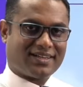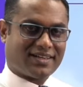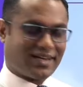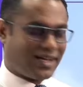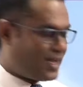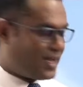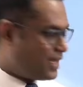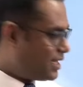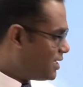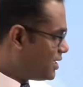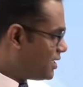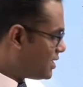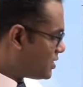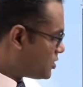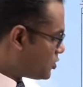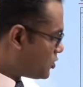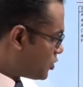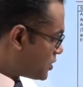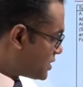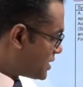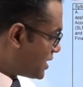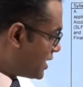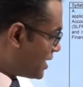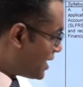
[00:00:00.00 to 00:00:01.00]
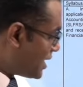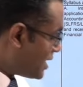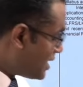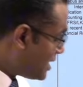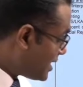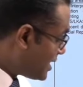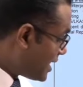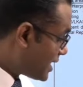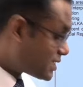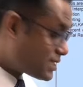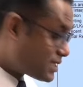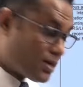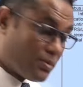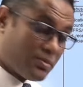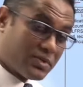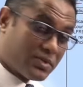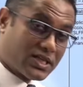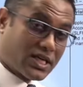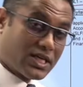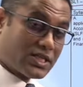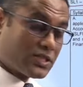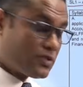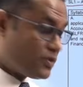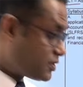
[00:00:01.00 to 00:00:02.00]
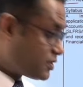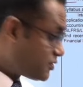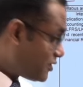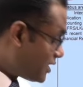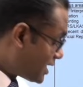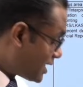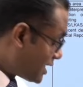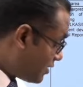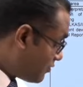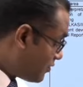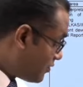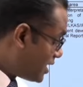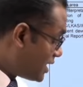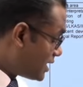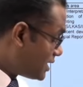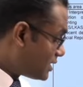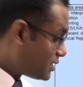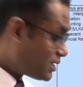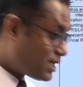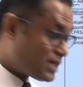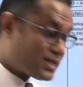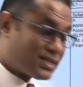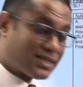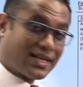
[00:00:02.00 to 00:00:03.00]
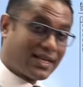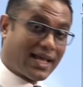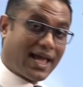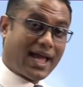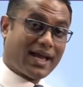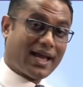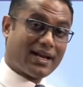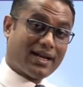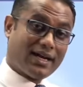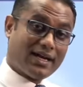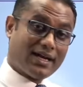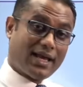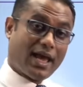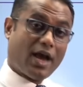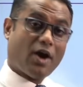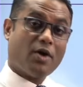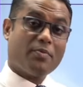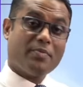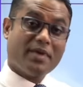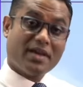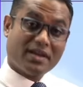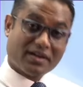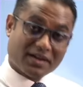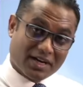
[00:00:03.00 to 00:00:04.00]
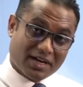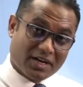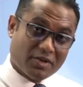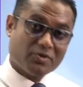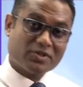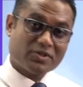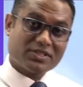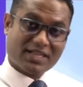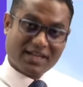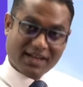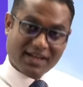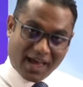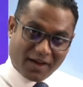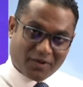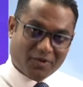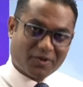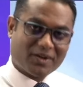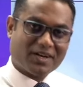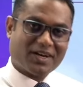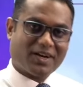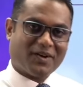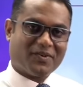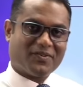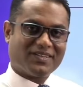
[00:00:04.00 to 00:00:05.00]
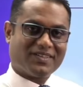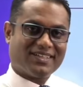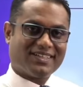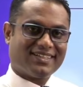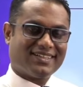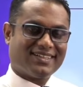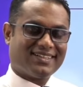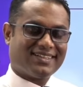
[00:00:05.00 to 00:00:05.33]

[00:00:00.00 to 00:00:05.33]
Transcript: Right? So certain exemptions which were given in the standard have been reduced, narrowed down.